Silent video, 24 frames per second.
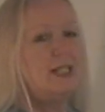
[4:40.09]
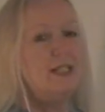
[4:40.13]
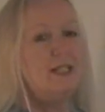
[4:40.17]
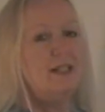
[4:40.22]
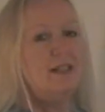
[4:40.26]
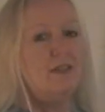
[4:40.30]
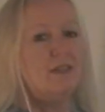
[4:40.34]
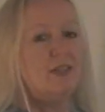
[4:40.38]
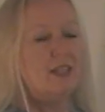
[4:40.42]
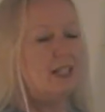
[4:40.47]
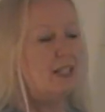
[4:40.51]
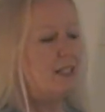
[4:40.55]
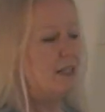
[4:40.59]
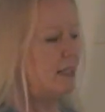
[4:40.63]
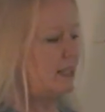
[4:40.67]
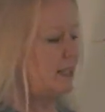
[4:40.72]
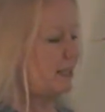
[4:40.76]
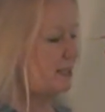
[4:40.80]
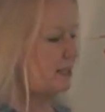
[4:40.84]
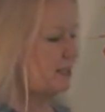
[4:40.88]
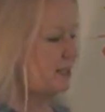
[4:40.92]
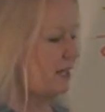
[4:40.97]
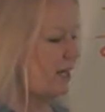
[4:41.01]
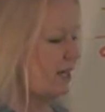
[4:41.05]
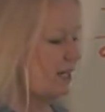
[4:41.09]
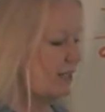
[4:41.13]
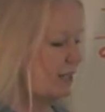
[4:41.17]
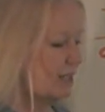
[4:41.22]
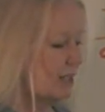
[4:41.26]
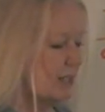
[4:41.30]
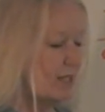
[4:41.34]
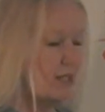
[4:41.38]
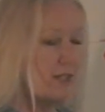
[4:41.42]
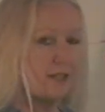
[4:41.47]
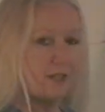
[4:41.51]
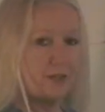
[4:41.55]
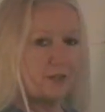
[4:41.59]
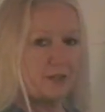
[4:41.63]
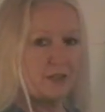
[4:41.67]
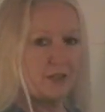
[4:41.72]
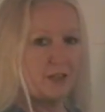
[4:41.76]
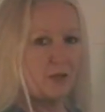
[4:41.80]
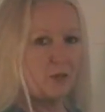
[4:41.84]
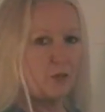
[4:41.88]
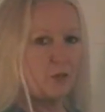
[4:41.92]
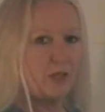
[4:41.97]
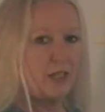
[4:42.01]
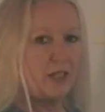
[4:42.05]
anything that is not us,
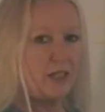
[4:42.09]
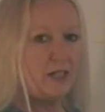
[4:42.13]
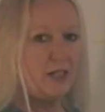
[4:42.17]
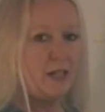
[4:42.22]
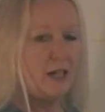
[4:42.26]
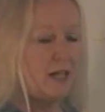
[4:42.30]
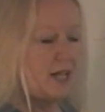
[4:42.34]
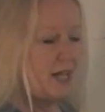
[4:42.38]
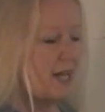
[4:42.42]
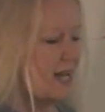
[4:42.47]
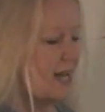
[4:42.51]
that we